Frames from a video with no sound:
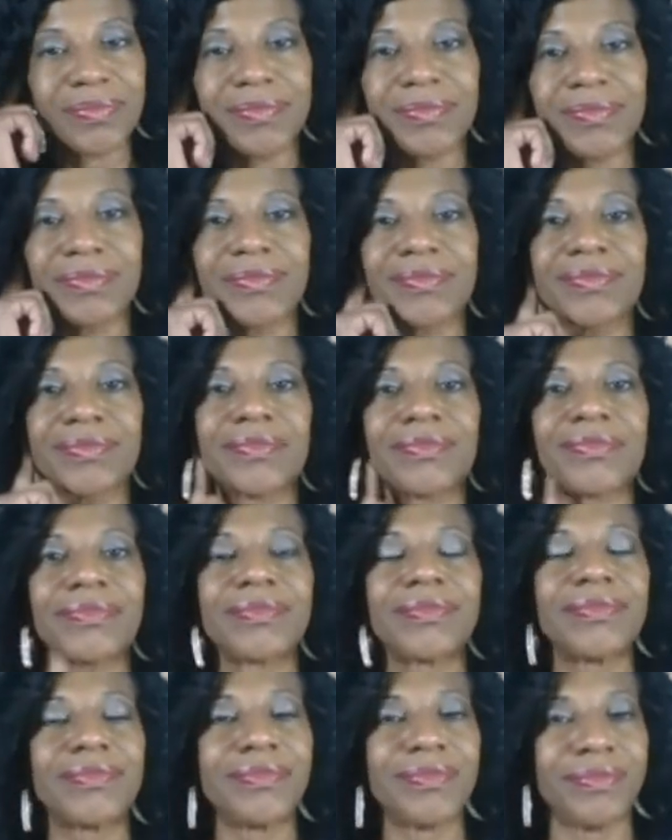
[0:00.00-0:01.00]

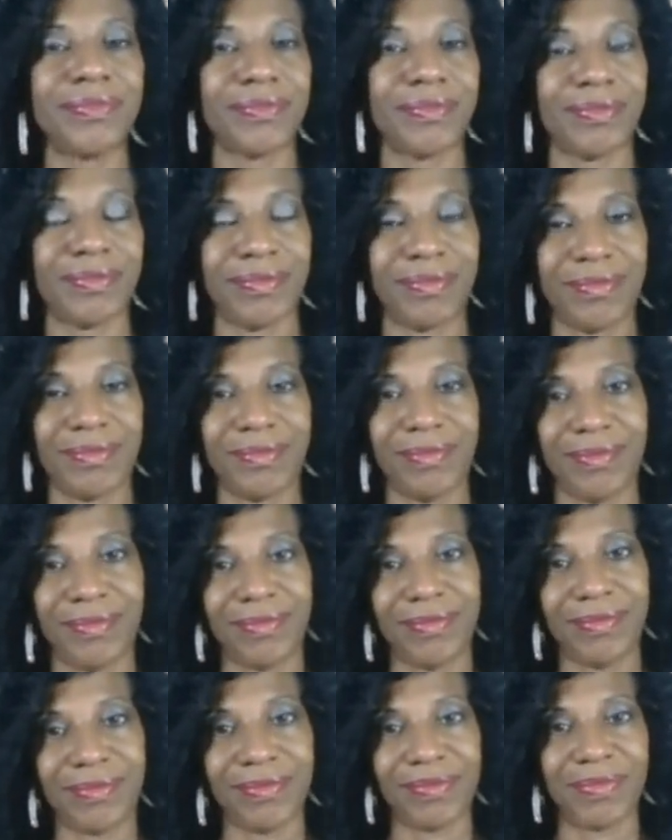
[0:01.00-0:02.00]

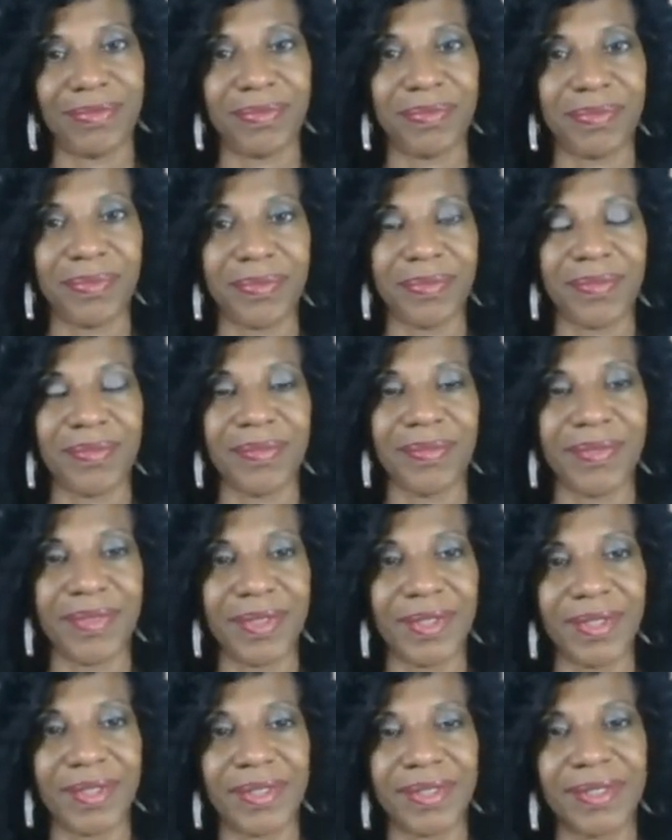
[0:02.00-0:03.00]

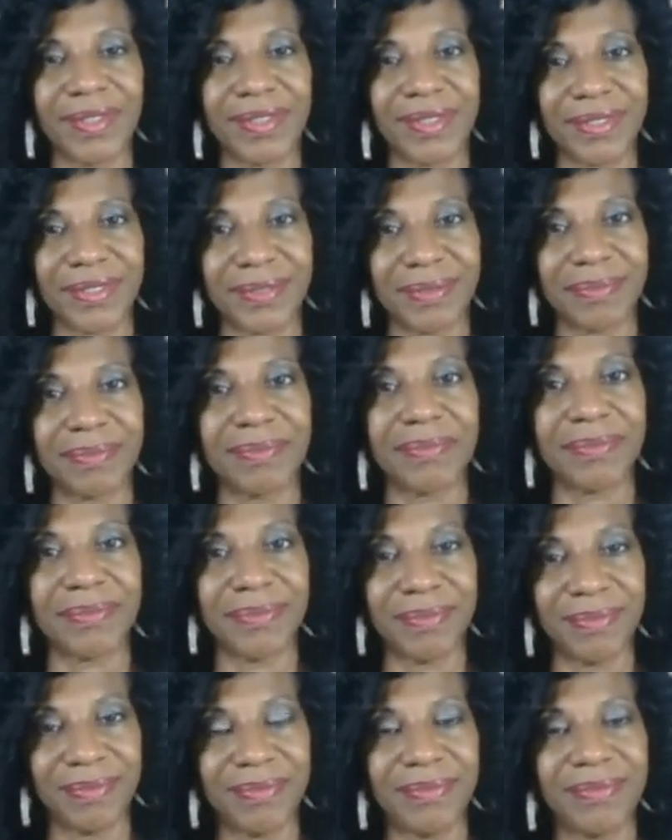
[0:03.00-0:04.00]

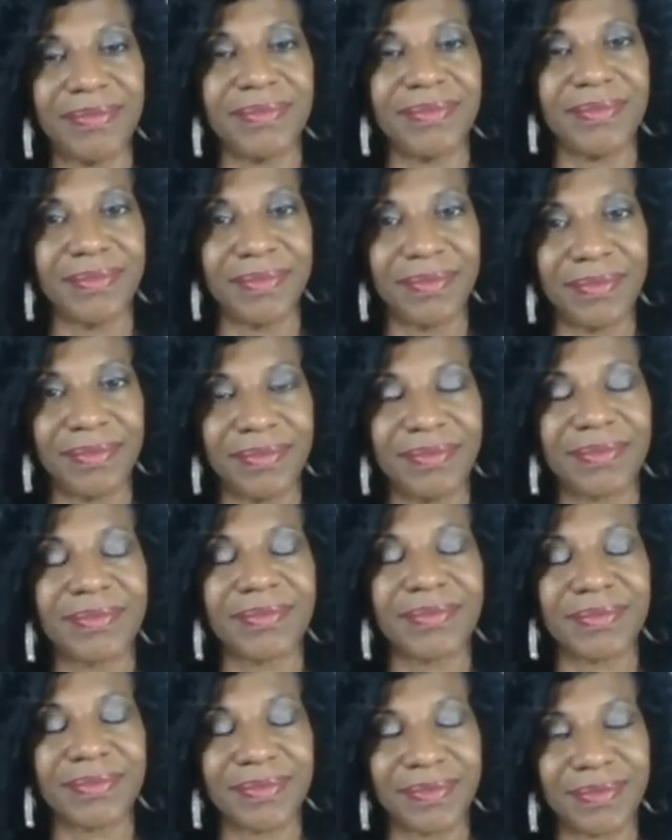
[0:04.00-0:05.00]

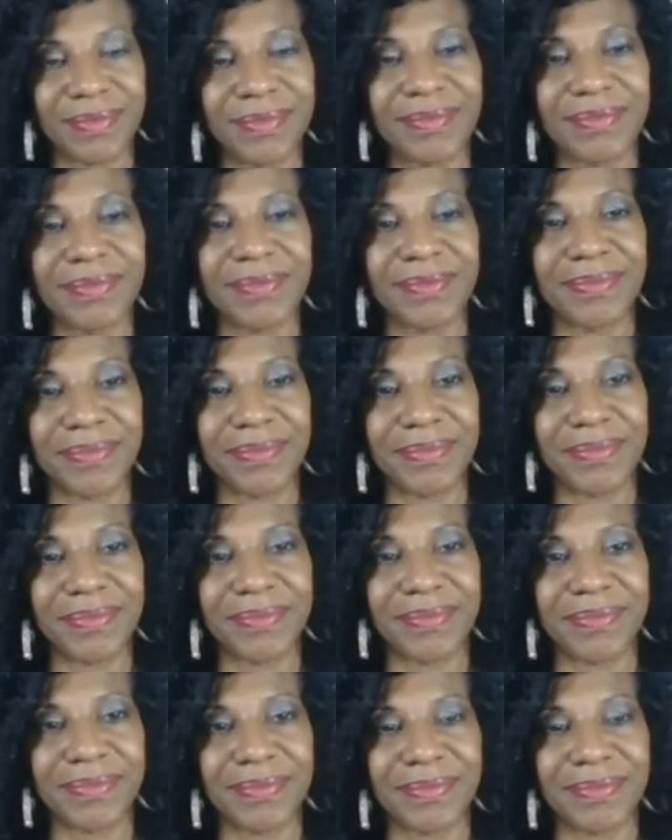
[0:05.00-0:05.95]
(not speaking)